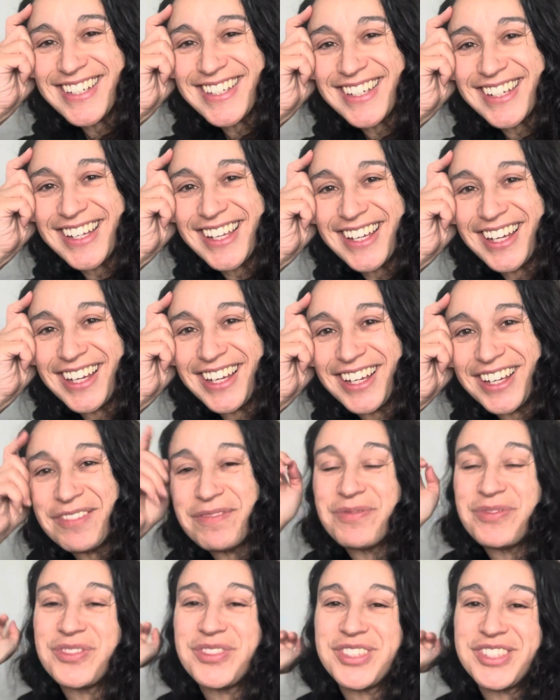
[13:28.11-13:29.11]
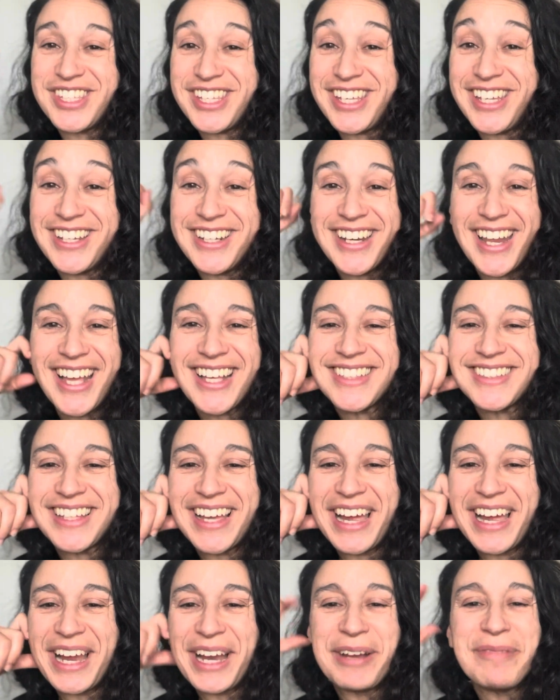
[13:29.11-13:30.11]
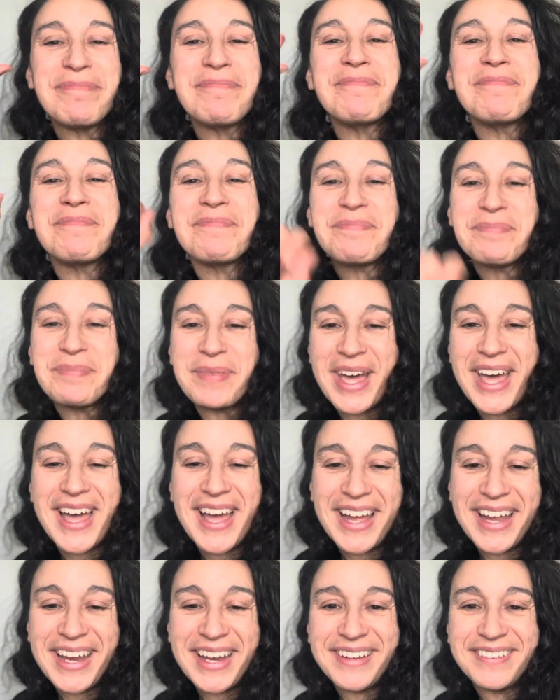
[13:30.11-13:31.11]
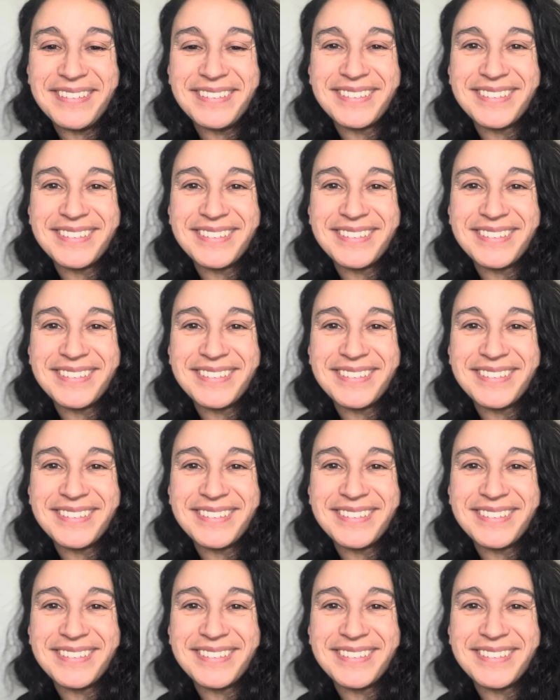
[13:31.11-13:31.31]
see you next time. Bye.